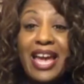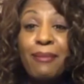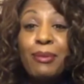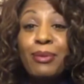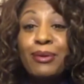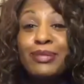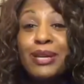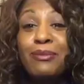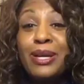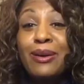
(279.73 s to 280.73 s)
happy
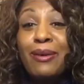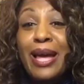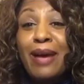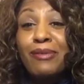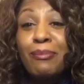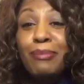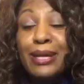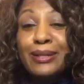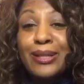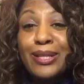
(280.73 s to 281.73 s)
birthday, we gonna have a
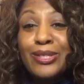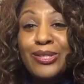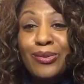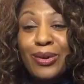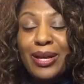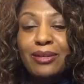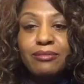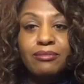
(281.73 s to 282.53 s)
bundle of joy.